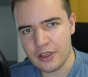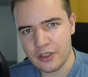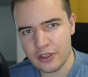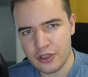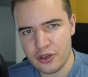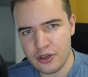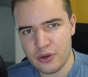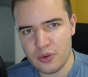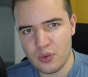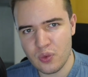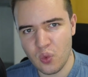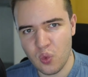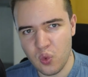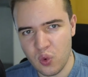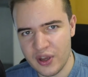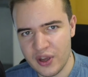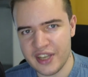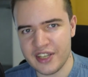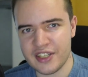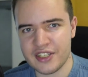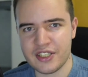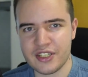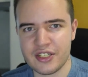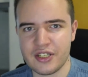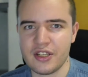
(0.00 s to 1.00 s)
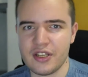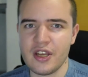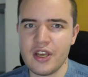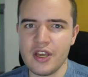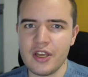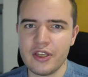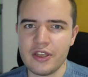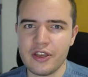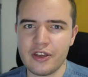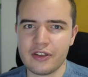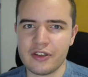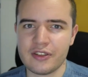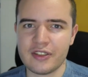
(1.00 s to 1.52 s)
You wish
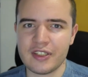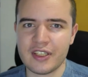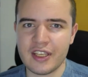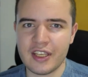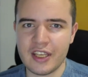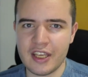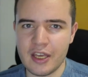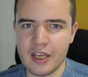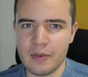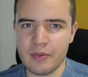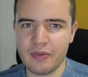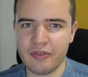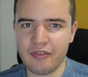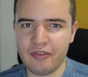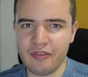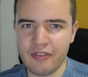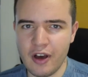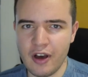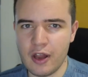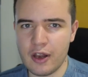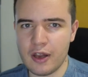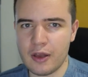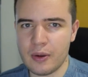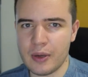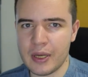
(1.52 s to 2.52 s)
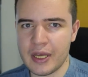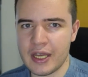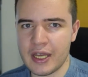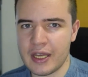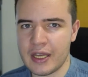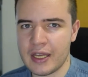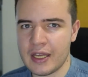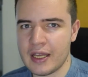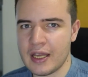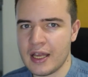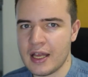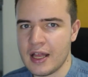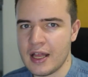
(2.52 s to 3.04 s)
you could keep
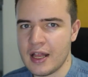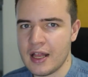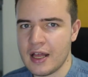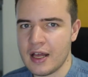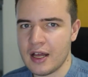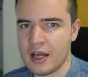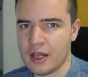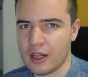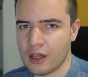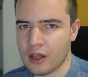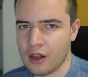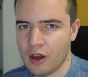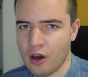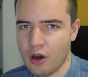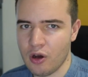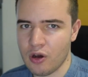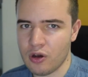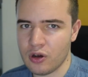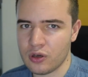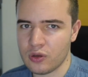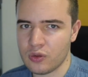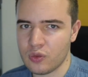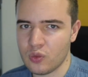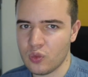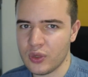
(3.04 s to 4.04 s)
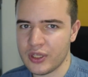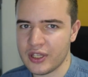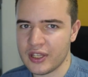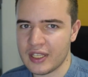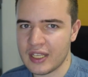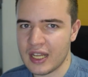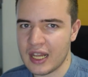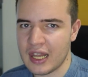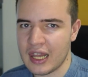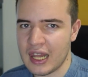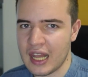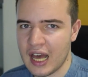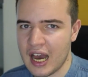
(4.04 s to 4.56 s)
following along with
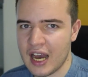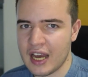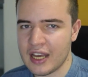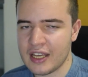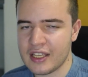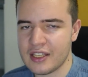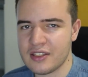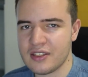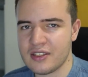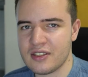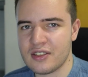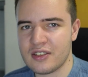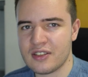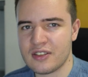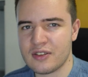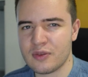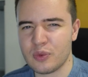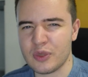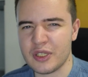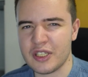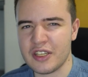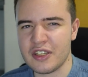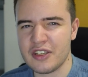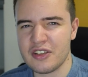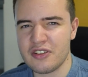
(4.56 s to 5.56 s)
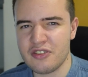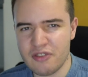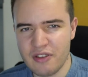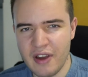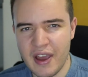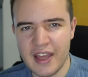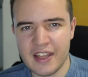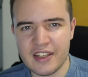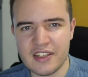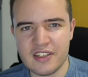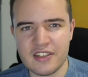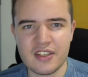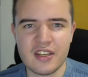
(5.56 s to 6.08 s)
the lines, with the
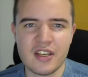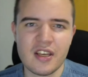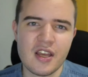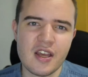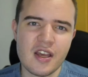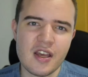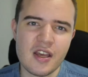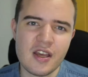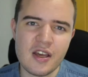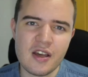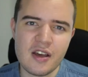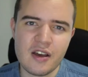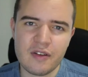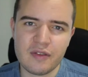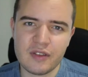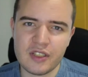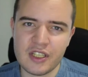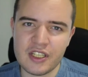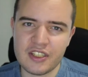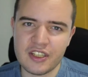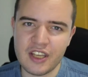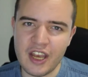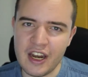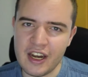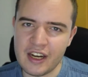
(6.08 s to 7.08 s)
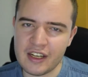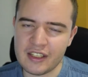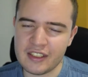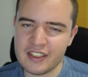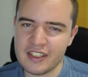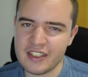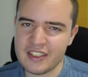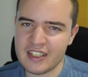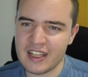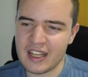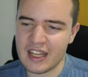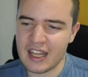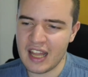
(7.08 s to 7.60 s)
threads of these
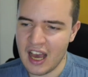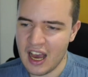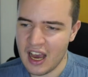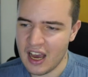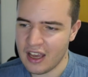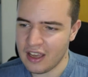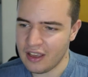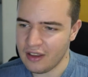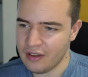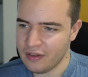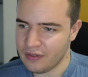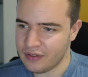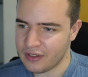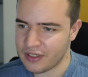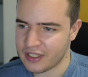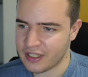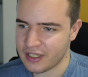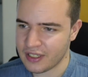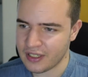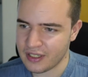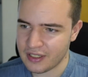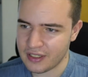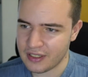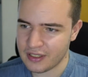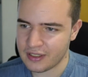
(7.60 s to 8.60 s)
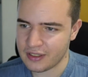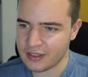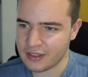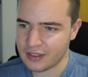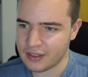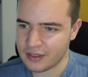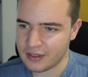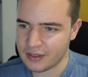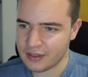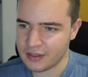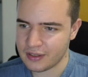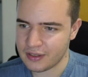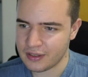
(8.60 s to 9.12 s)
characters' lives.
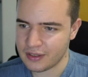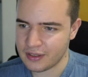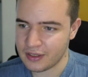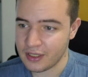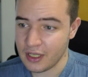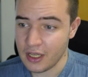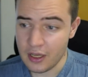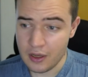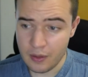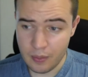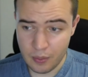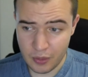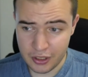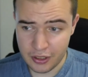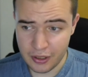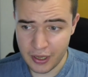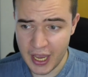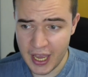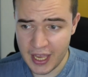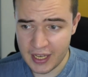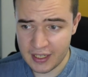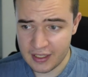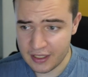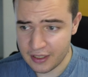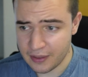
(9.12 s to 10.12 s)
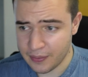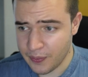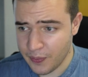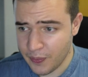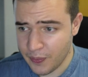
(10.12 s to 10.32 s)
But you can't.